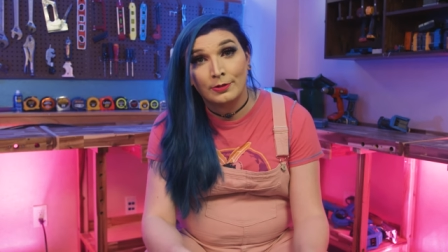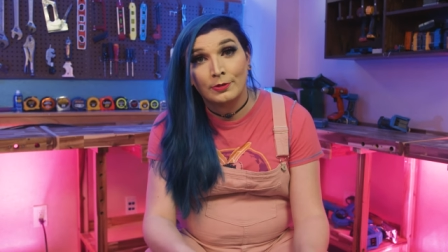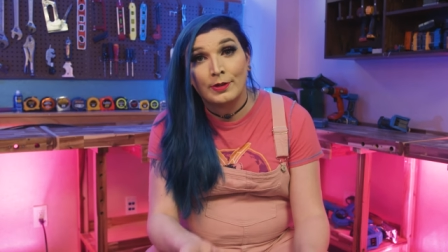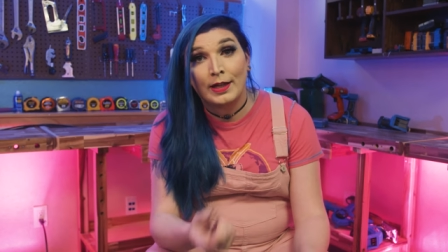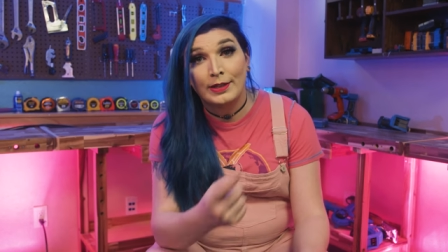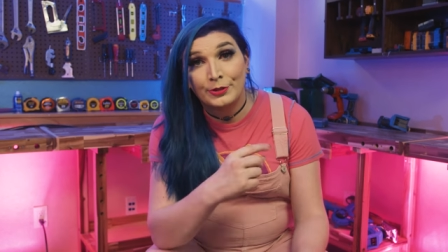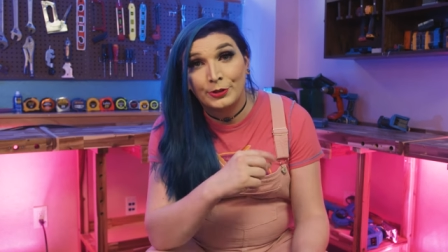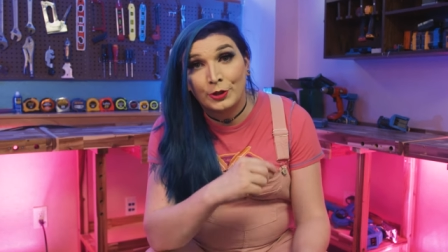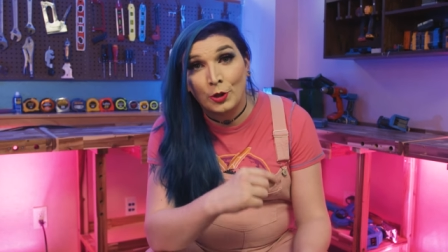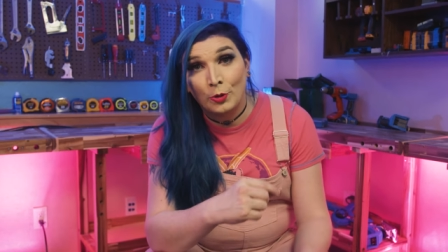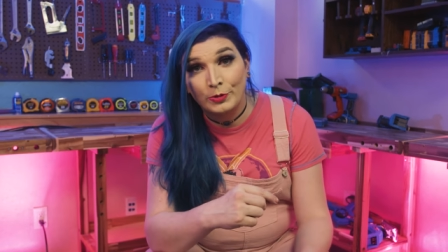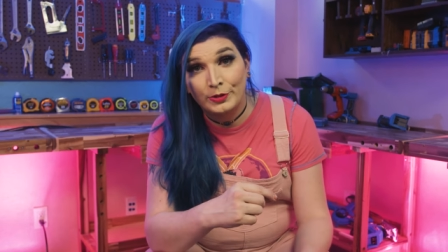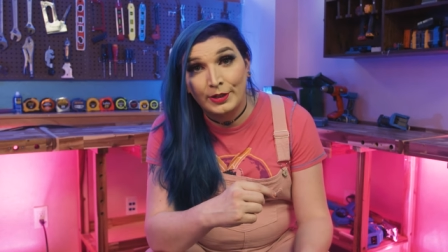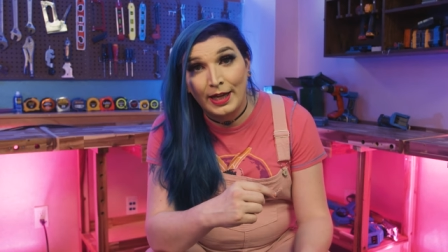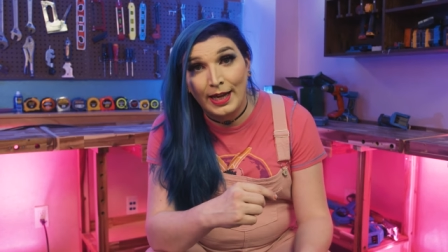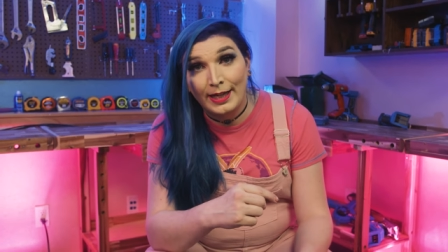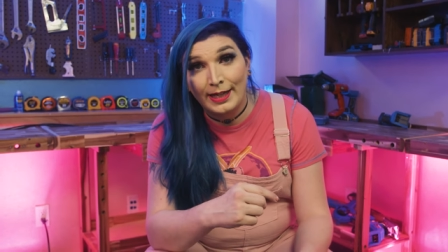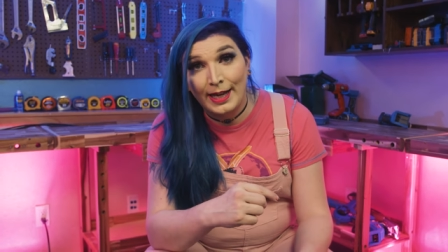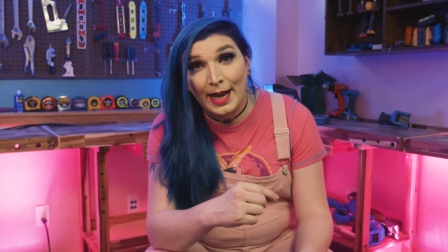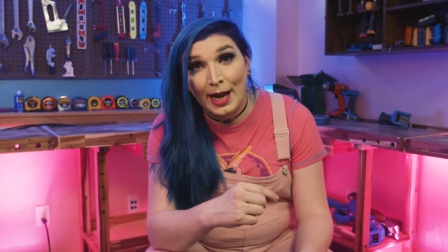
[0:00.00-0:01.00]
let's go
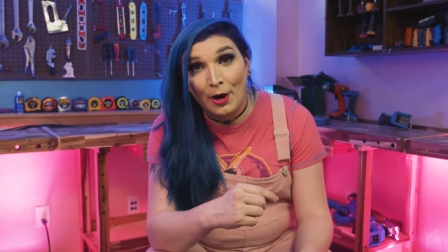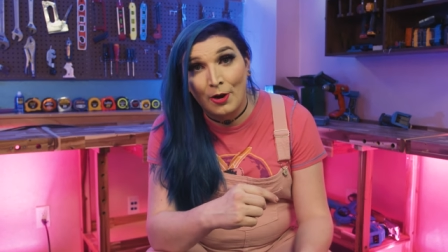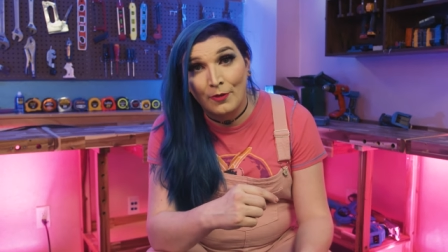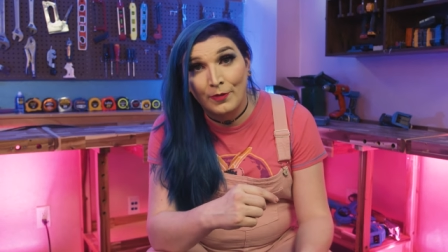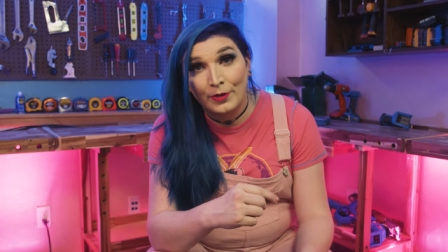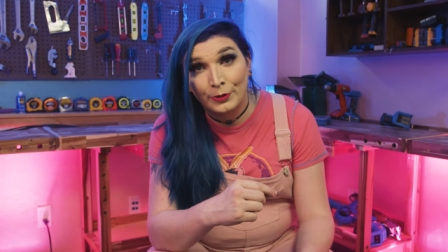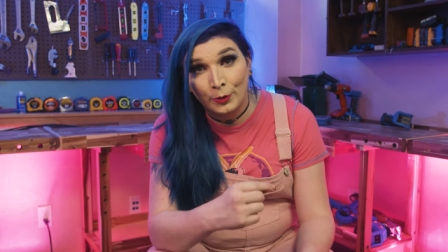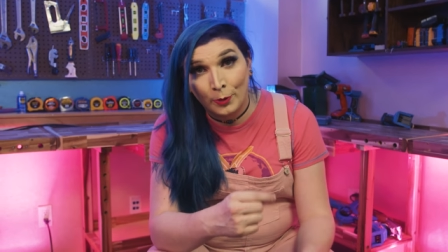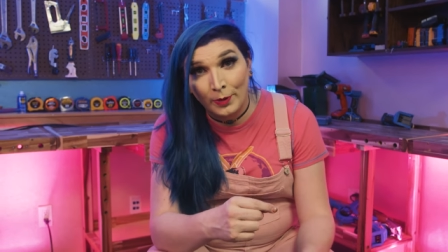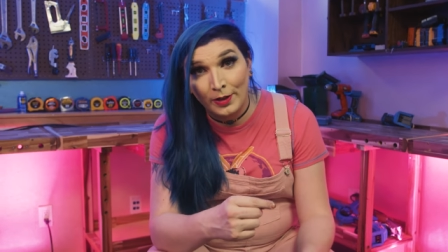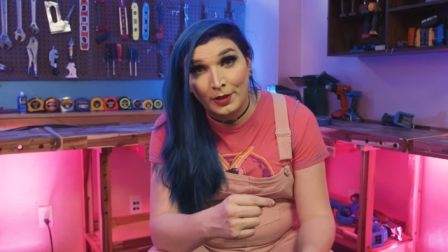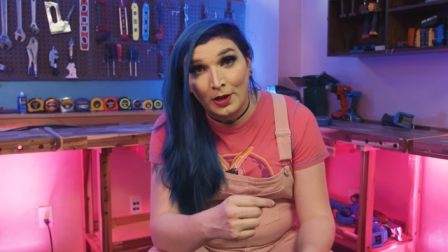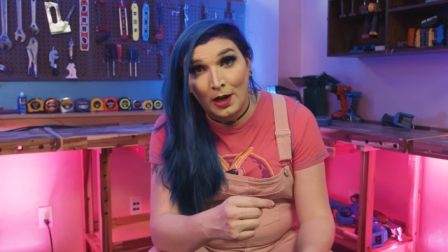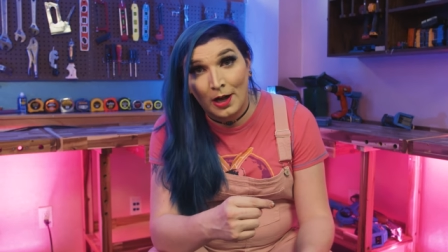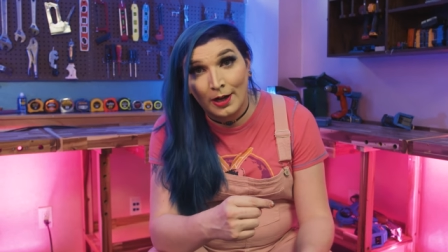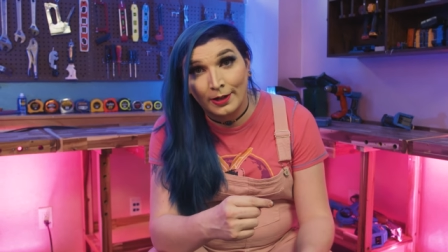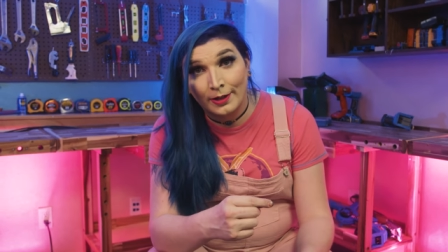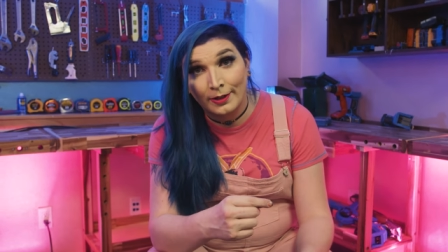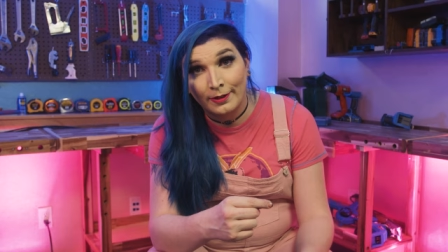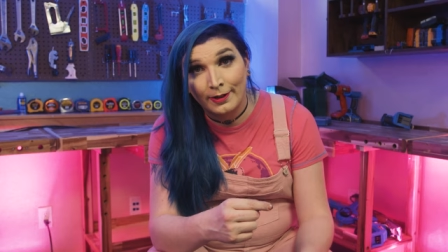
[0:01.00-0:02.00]
take care of the toilet
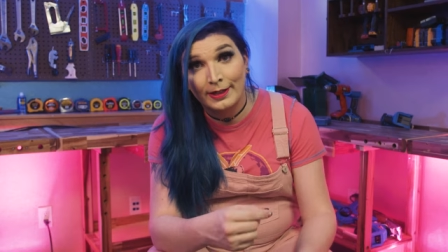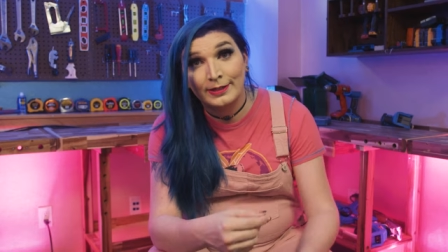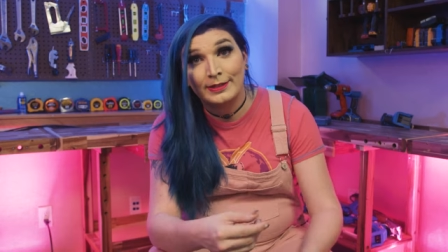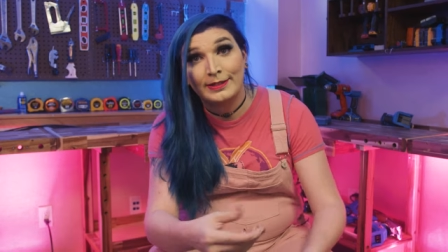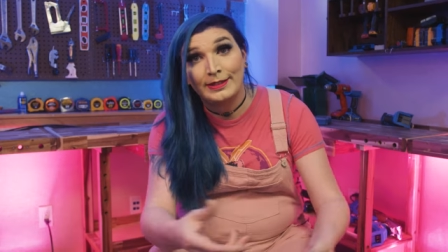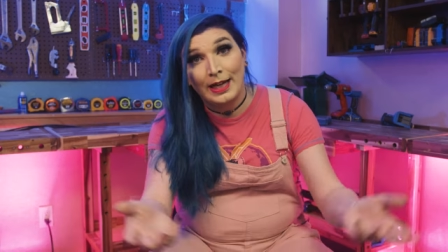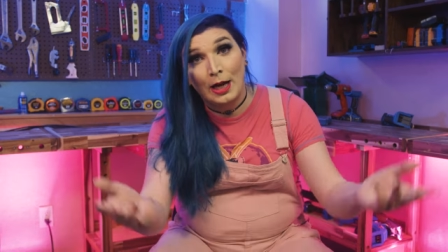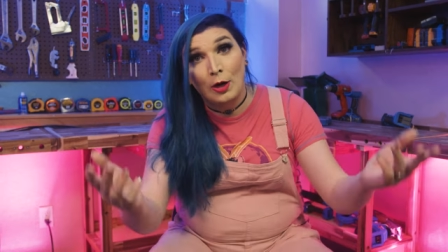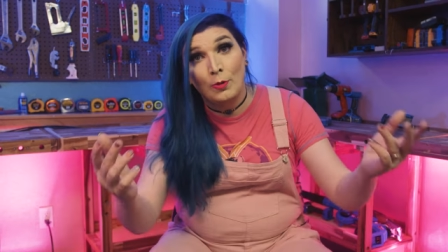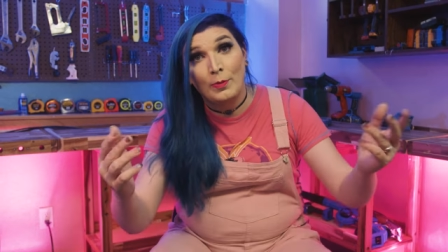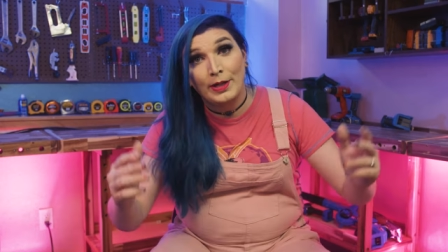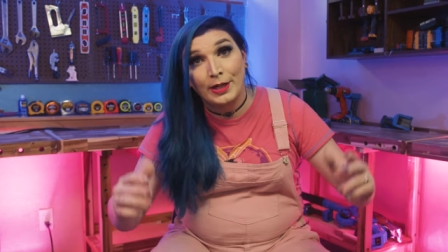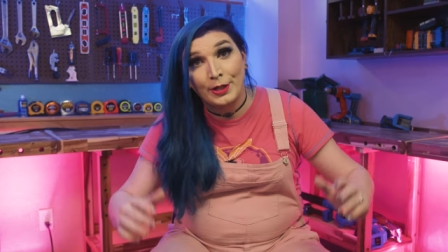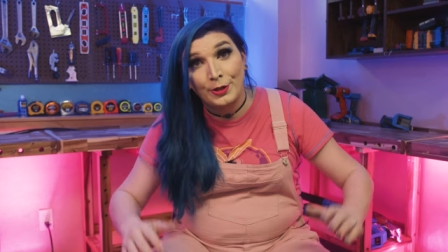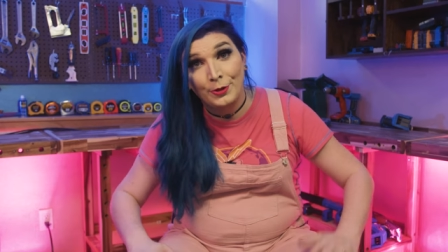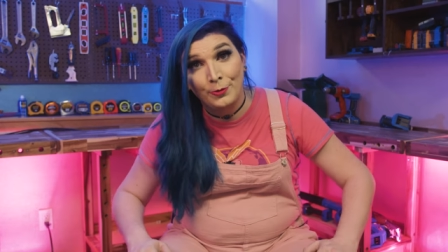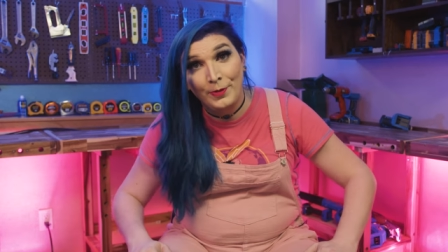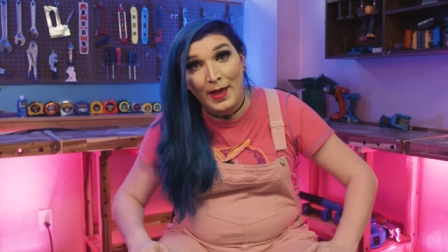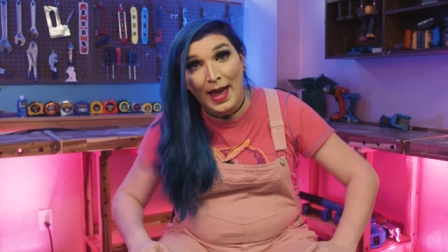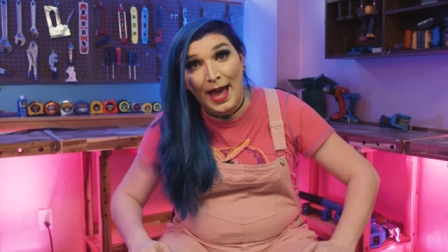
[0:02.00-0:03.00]
auger and see how we
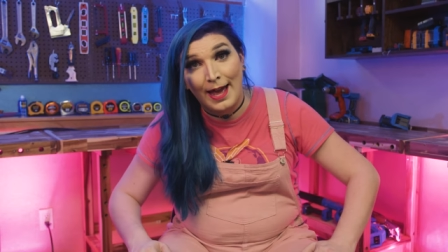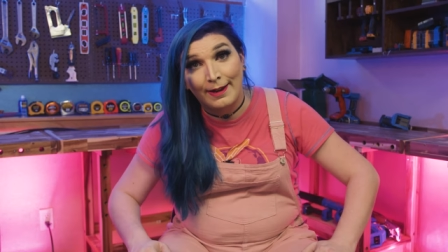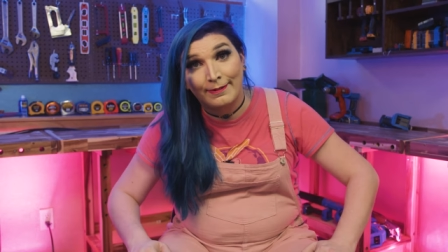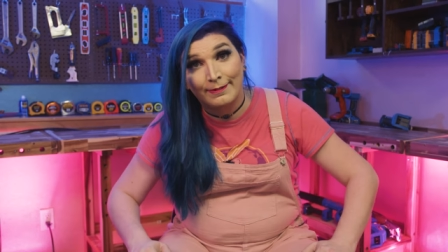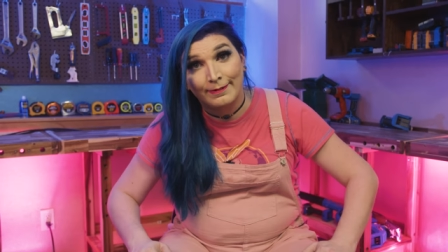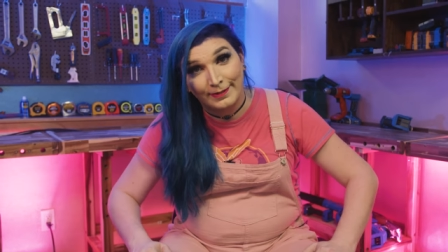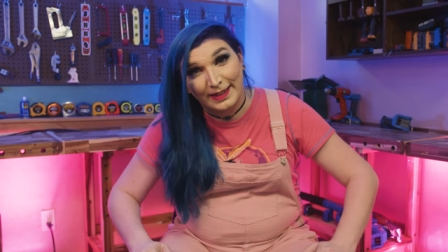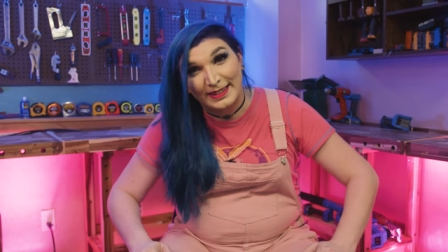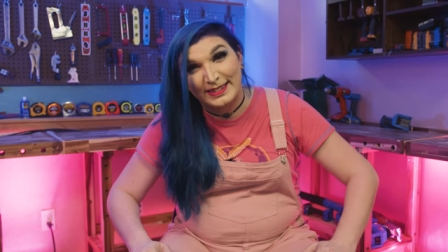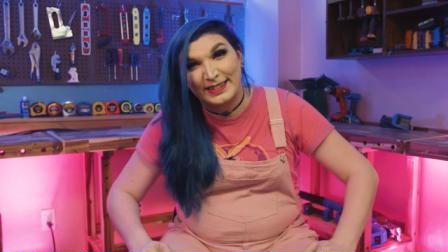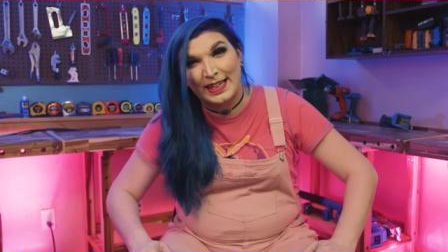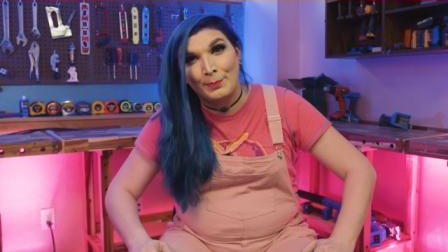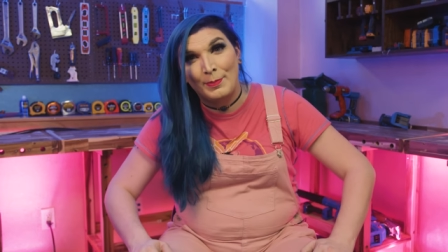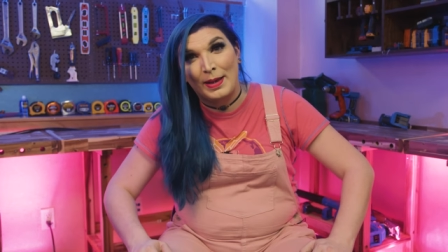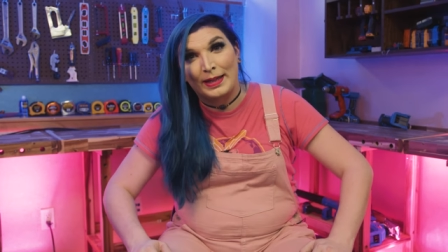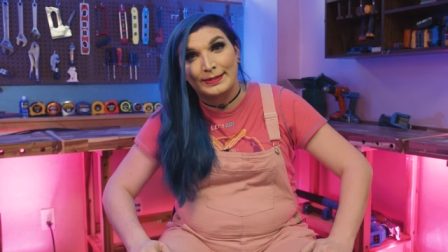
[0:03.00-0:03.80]
can do that. Let's get